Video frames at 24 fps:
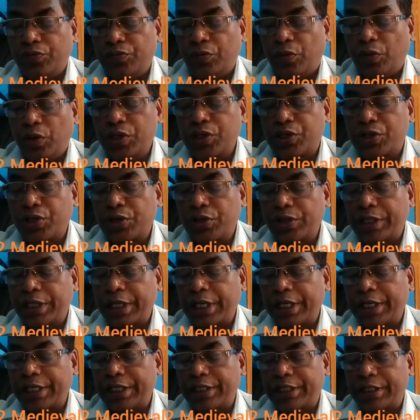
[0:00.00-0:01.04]
Also,
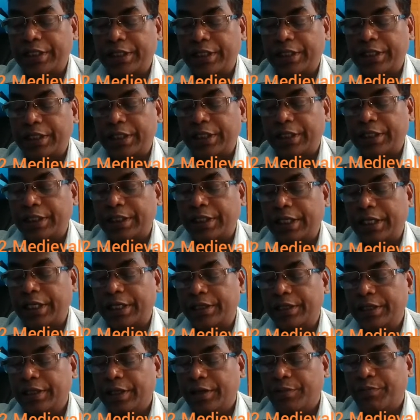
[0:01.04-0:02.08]

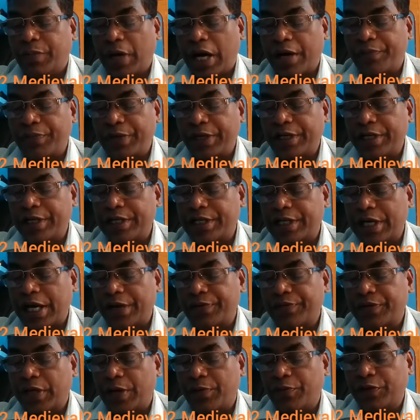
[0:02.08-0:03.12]
their barbarian
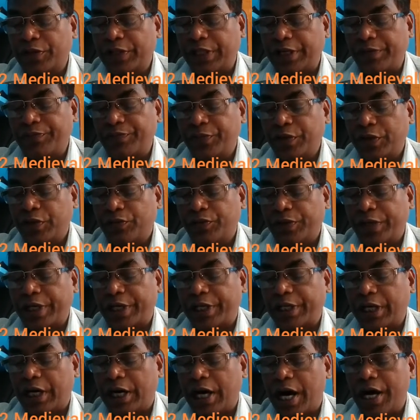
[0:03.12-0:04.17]
tribes among them
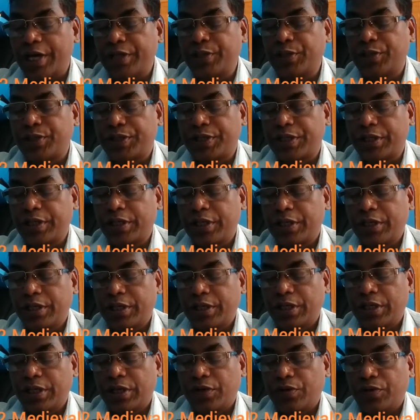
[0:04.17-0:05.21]
were the Huns.
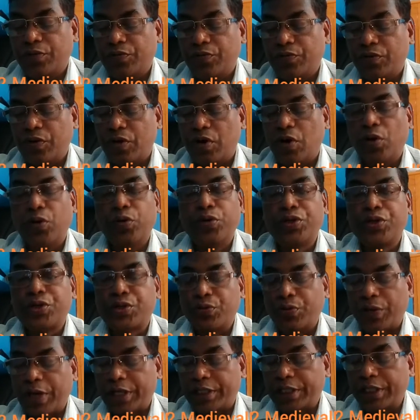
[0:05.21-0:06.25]
Huns
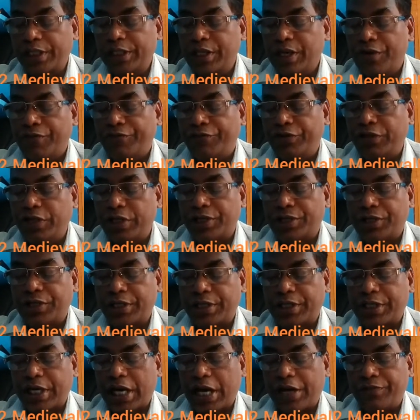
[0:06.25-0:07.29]
were the
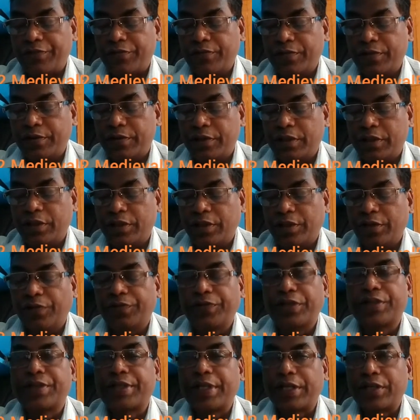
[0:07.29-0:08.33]
fiercer tribe
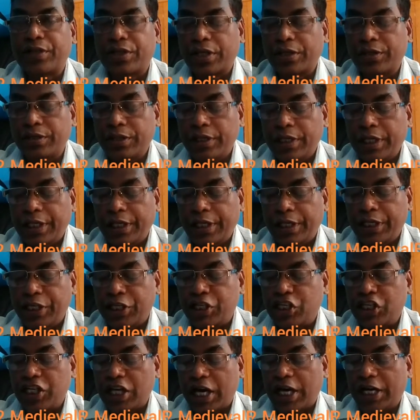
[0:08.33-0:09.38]
of the Central
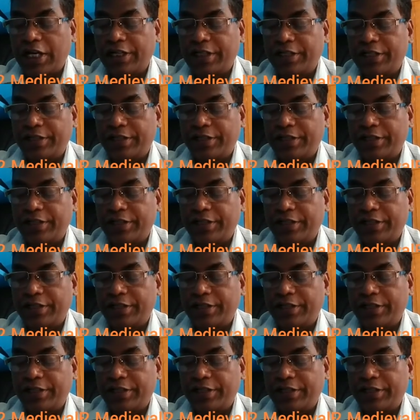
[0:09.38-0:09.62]
Asia,